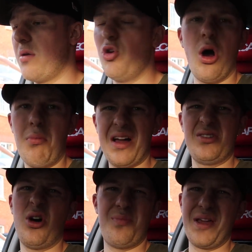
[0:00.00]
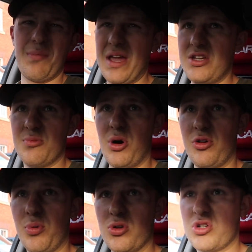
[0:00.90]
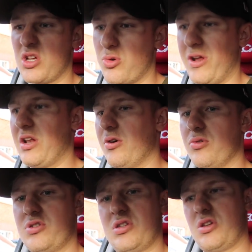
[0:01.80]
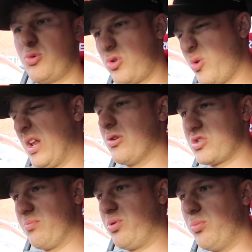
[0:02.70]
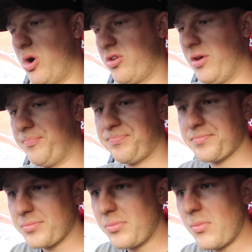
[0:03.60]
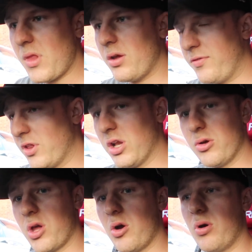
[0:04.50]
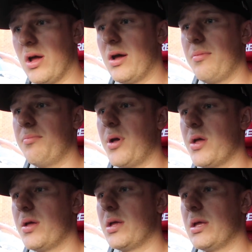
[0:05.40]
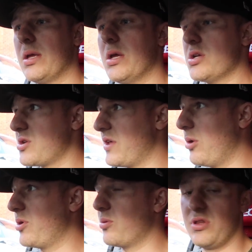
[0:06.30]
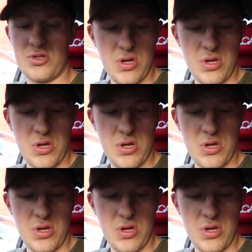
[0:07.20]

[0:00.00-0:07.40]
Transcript: not a big major mod, but just a quick little simple mod for the logo. So that'll be coming this